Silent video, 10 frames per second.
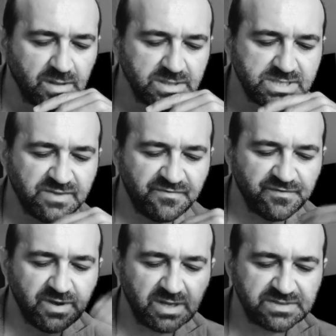They say
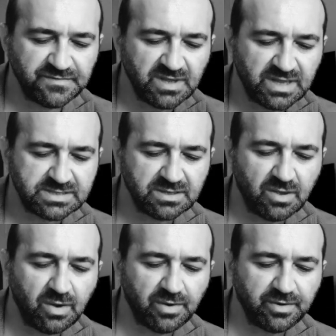philosophy has a
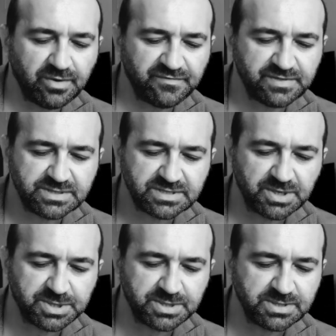horror of
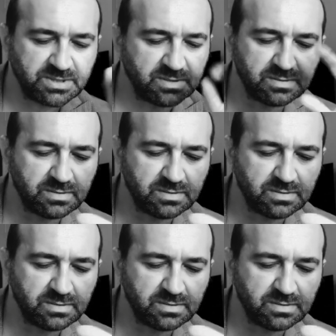discussions, and